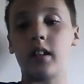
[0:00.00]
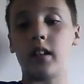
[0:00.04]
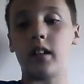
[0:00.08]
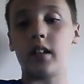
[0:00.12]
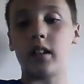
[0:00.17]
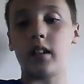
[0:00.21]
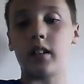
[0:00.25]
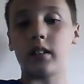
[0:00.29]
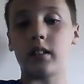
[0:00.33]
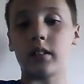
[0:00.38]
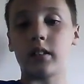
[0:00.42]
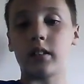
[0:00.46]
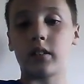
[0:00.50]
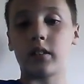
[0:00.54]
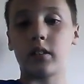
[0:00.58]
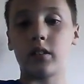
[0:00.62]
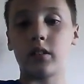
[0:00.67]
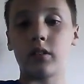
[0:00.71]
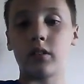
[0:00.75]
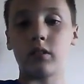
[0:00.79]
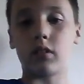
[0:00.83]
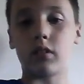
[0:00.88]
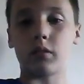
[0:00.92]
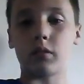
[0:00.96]
Uh,
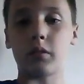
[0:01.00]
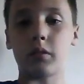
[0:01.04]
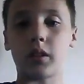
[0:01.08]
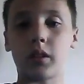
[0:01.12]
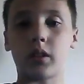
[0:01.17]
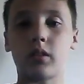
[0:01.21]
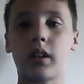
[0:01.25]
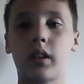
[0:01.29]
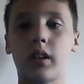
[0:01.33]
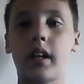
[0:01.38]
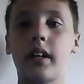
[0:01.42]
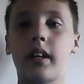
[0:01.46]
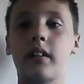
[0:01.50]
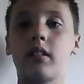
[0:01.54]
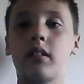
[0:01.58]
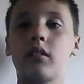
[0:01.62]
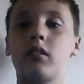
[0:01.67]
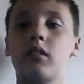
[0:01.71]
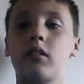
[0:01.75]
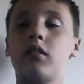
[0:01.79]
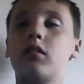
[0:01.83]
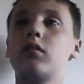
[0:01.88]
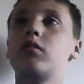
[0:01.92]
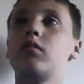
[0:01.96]
two, no, don't, eight,
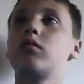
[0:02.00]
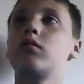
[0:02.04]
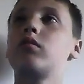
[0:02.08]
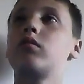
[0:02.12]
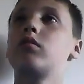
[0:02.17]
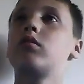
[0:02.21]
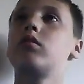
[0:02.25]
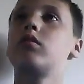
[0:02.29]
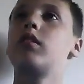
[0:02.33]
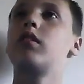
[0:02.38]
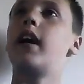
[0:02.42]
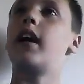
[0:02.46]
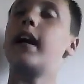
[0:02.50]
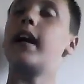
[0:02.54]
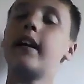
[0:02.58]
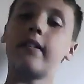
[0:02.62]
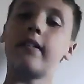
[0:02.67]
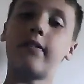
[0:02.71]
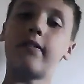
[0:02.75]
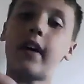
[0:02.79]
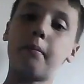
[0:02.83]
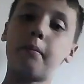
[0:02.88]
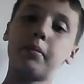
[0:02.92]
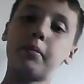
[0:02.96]
oh.
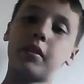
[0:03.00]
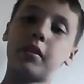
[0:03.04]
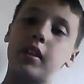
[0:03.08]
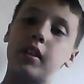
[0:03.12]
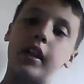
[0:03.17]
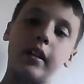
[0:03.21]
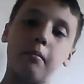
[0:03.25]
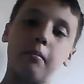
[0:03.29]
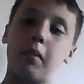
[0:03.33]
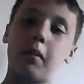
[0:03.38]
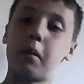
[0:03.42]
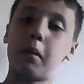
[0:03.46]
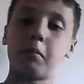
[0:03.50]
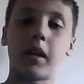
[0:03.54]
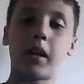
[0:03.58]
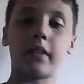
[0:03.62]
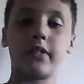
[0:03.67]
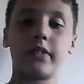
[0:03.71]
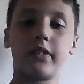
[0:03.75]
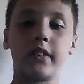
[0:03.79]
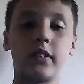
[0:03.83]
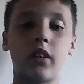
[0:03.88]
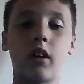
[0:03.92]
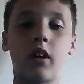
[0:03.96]
85% my
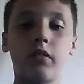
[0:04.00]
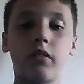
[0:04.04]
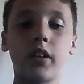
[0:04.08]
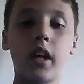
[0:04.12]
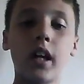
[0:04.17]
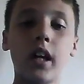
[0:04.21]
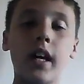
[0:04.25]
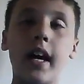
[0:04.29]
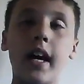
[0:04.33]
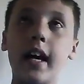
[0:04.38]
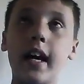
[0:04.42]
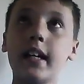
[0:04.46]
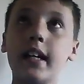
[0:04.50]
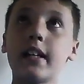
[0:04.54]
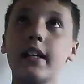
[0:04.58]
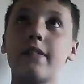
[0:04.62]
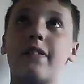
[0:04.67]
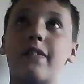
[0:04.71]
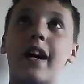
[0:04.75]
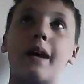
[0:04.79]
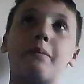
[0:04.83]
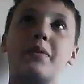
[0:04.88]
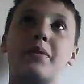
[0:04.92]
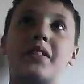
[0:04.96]
math is off
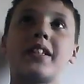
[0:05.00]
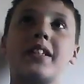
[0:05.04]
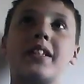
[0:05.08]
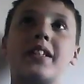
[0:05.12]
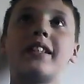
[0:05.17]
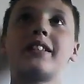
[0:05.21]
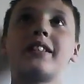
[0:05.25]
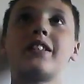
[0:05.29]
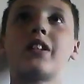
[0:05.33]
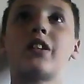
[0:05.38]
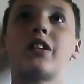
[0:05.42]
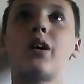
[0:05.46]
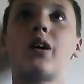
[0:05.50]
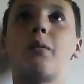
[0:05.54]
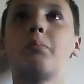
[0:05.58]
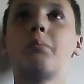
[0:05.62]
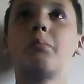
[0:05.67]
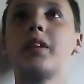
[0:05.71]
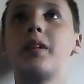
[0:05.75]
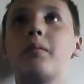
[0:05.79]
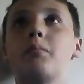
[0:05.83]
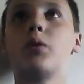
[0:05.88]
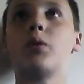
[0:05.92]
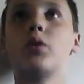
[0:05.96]
85% to
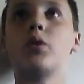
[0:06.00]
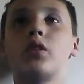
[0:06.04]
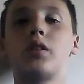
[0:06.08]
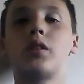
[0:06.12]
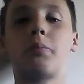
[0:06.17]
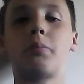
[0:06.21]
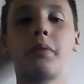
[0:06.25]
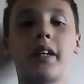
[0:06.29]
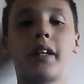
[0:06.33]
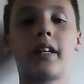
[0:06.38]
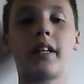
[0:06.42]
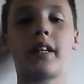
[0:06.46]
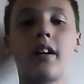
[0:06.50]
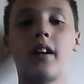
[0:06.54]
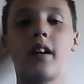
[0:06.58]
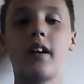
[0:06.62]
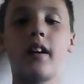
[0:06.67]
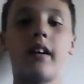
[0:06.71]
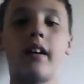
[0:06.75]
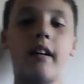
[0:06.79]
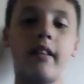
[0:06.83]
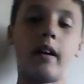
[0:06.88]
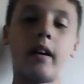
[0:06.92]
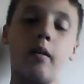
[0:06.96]
complete multiplayer
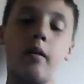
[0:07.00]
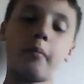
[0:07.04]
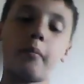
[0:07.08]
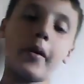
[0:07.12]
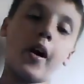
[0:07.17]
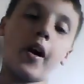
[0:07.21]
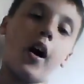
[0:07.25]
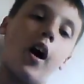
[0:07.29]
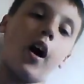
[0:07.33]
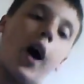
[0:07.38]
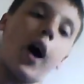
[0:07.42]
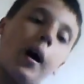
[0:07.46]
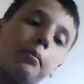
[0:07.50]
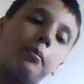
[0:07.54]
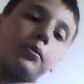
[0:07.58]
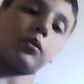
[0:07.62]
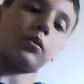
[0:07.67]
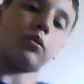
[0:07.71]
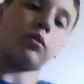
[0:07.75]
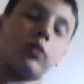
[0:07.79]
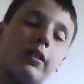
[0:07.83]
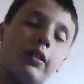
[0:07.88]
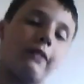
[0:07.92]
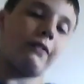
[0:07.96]
and that would be
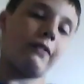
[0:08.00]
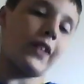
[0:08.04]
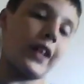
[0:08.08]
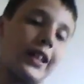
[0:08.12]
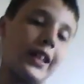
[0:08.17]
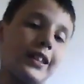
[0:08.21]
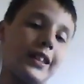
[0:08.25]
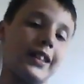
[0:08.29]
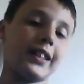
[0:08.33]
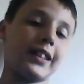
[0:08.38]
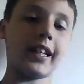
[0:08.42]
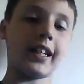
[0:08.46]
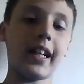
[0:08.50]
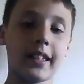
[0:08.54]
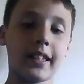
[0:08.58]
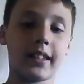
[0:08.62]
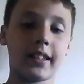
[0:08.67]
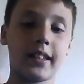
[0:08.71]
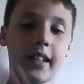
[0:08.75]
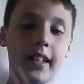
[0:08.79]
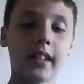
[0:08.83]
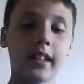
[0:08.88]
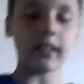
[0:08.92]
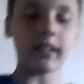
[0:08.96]
absolutely
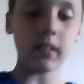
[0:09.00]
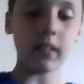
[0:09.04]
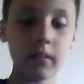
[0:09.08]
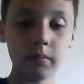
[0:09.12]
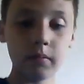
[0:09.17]
fantastic